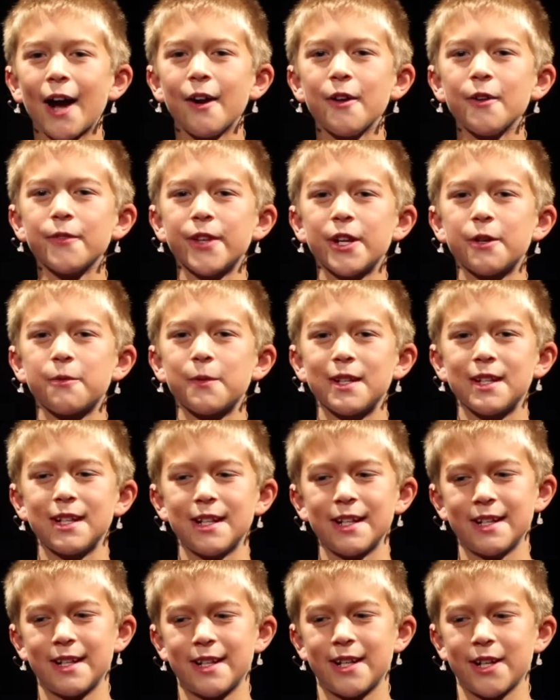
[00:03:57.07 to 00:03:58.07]
I don't think we
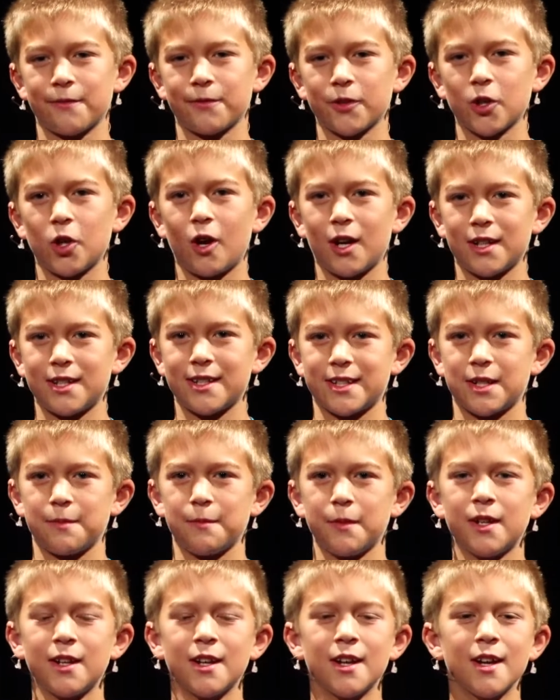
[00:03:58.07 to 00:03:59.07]
need a cure for
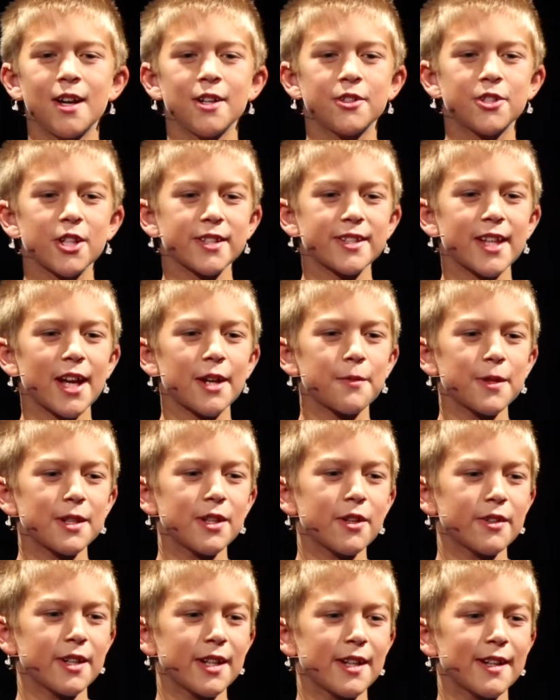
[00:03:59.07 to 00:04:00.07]
autism, just like we
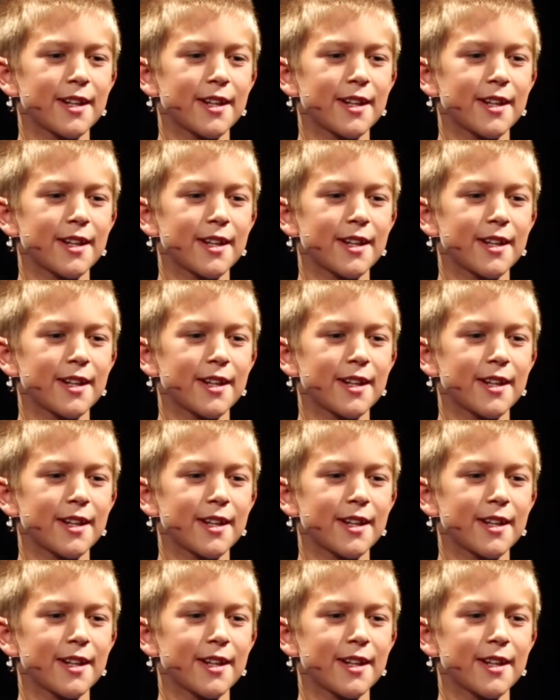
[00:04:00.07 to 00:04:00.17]
don't